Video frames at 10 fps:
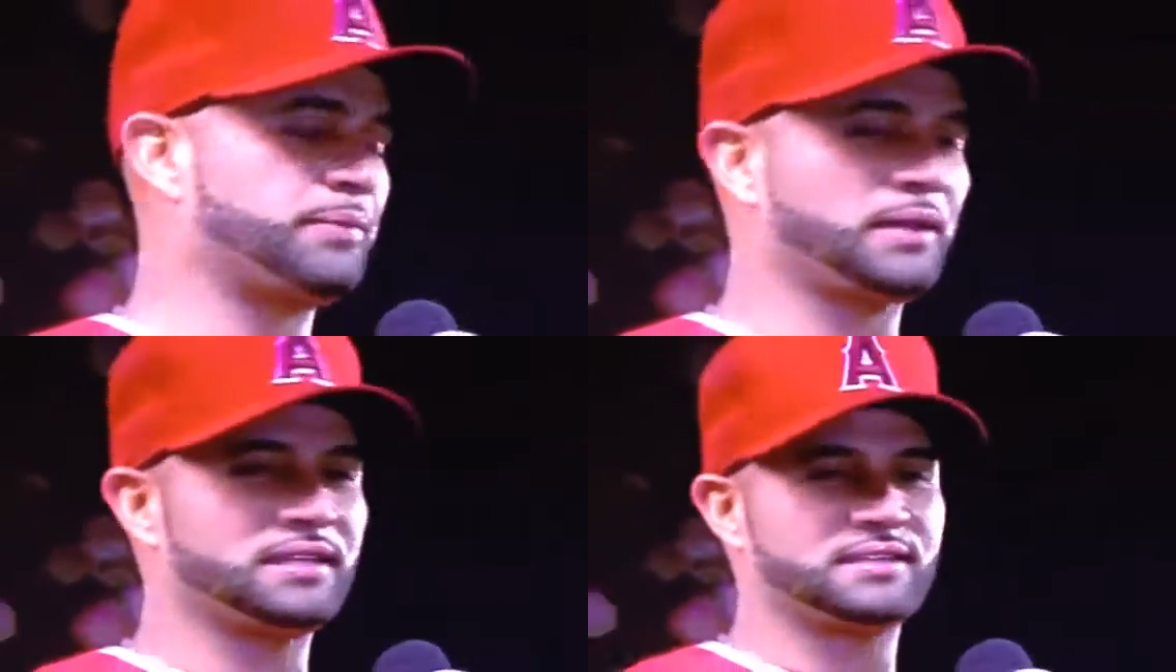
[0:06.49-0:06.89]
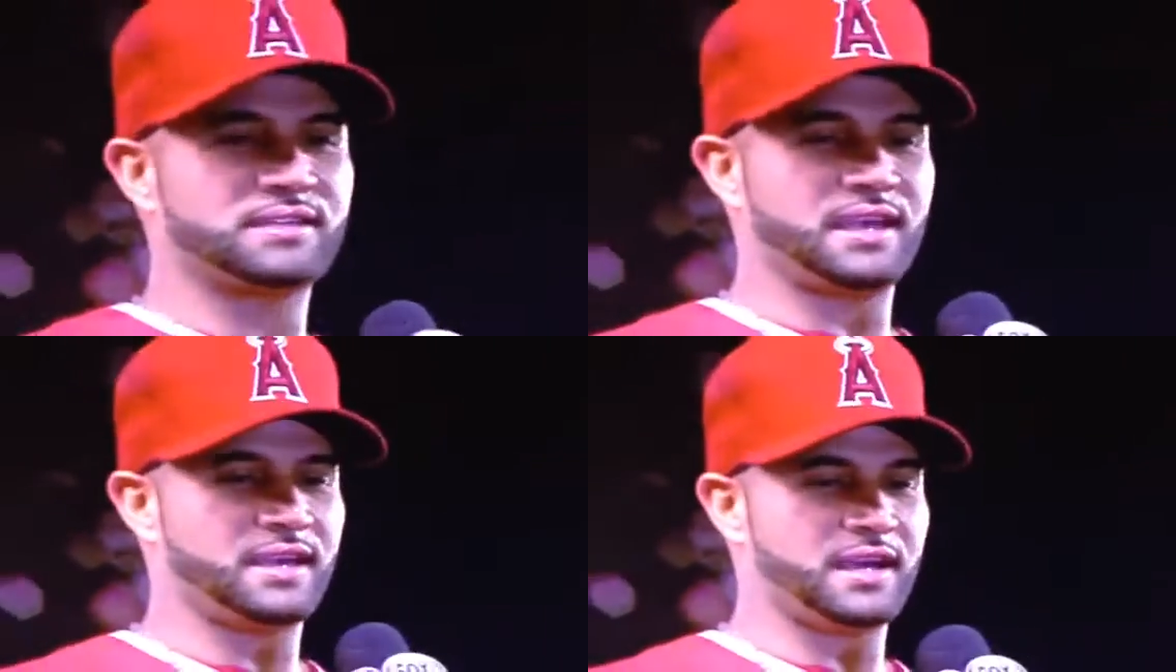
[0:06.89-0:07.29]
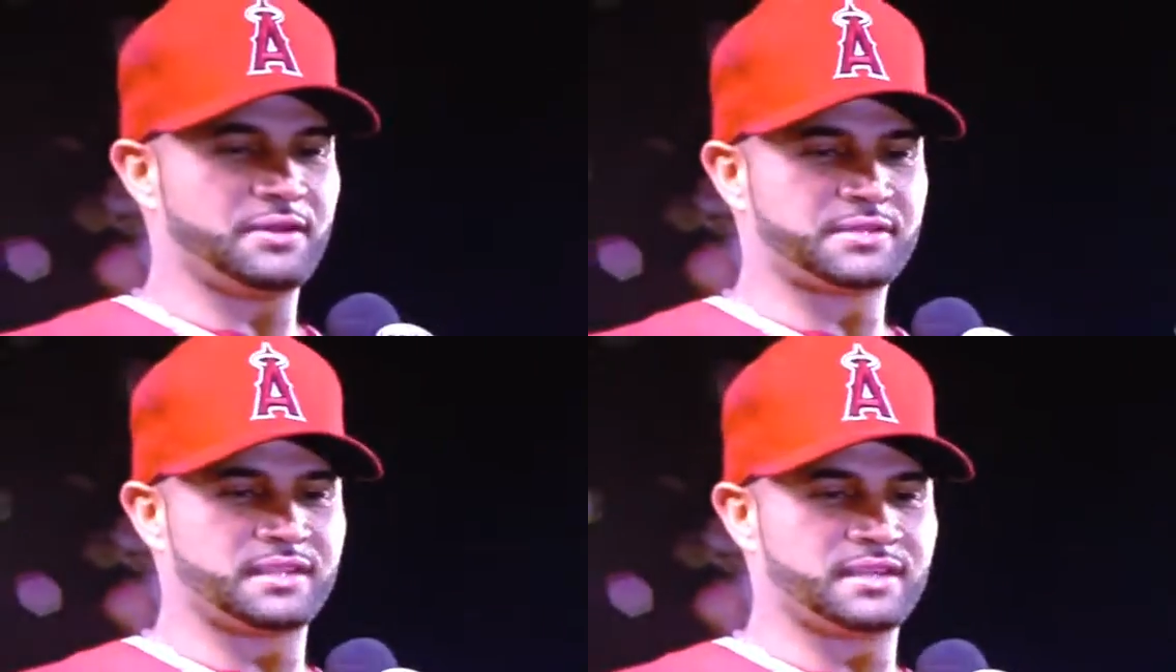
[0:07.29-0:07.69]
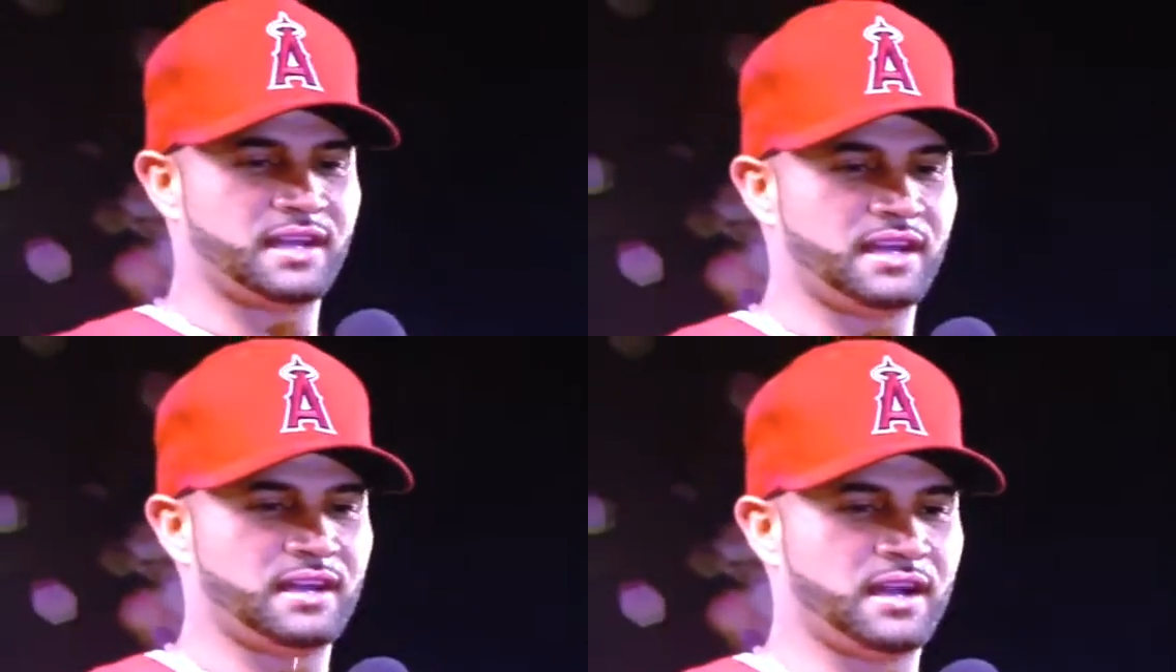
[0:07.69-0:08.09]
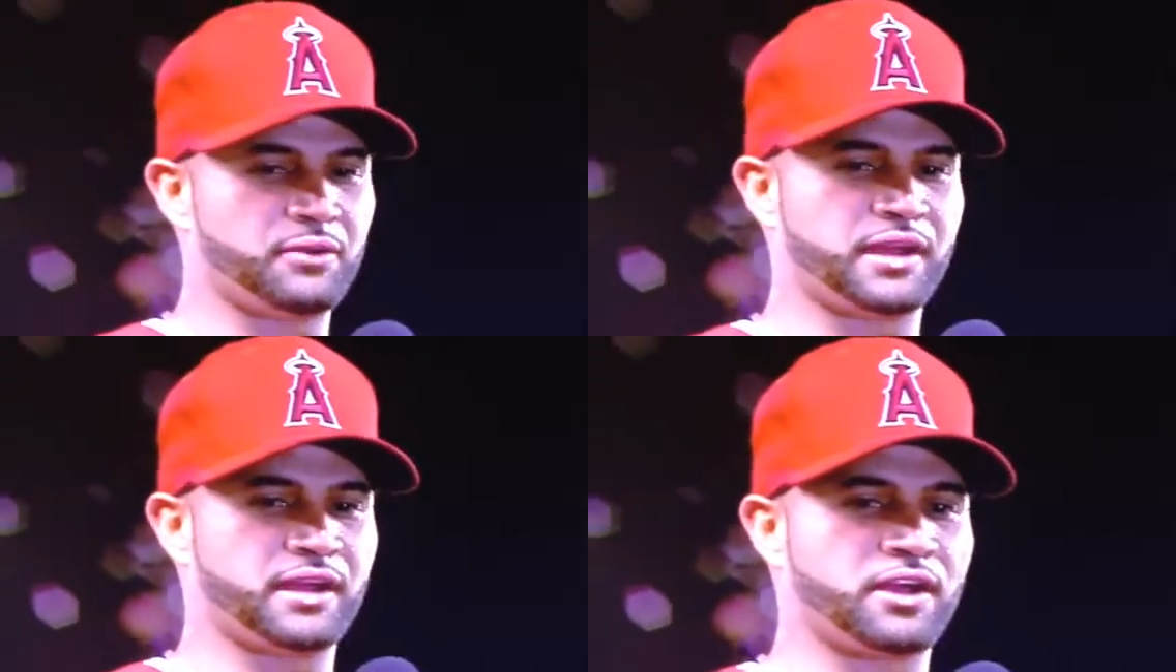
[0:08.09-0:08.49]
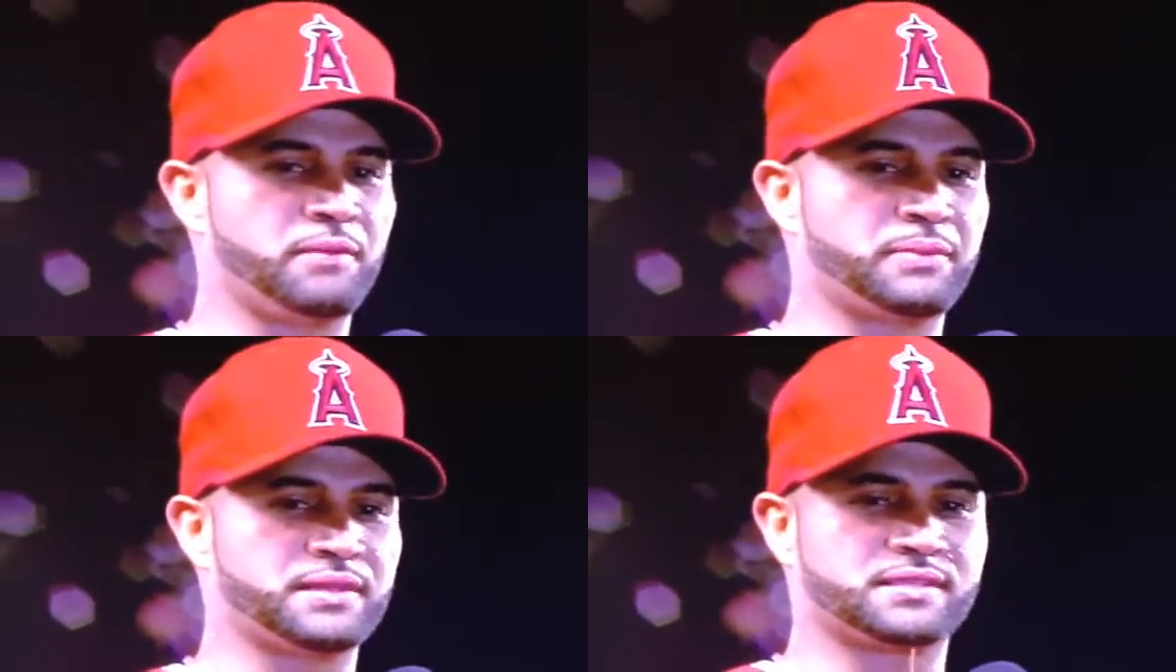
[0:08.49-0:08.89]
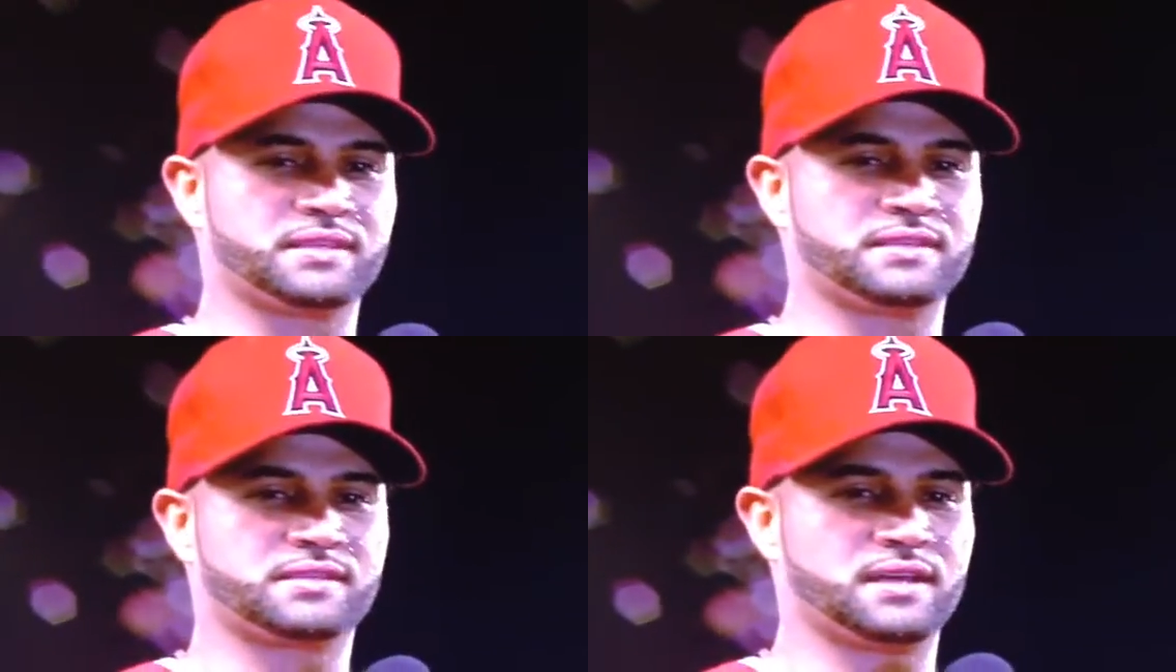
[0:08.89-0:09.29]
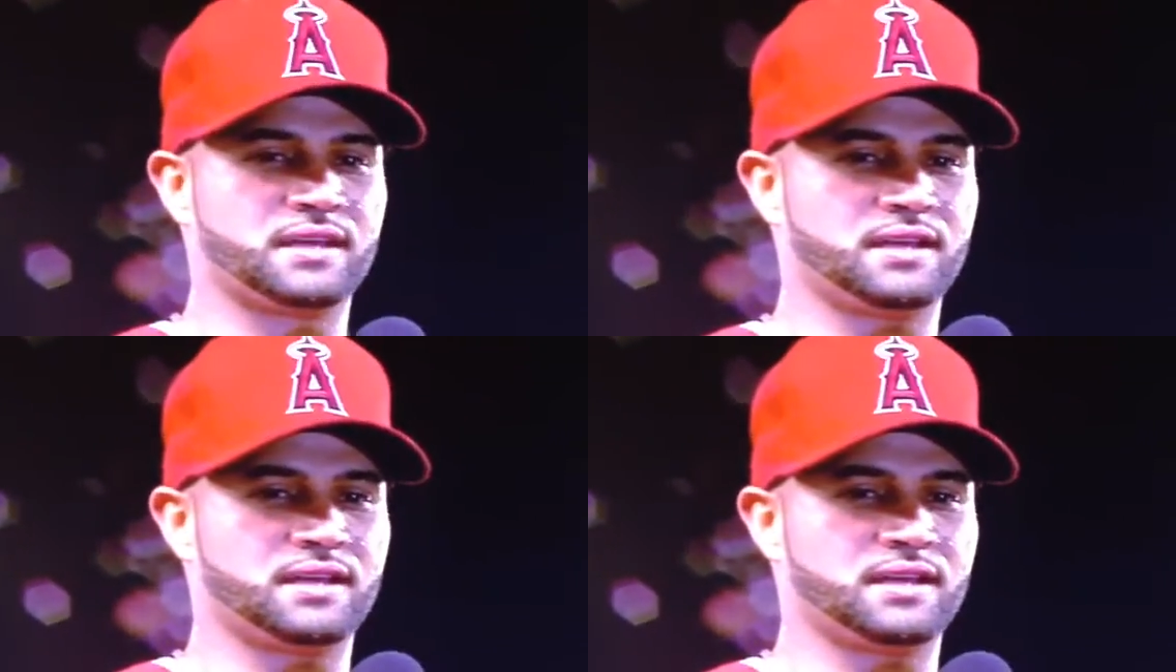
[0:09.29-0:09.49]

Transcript: to play this game, obviously, I wouldn't accomplish this